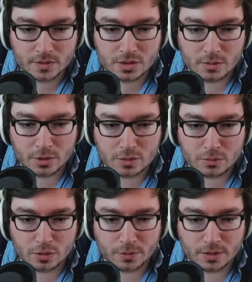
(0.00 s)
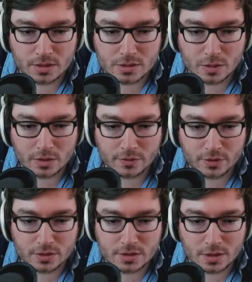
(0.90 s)
so much movement as well
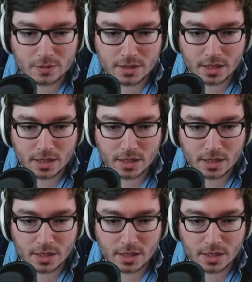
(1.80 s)
for your team to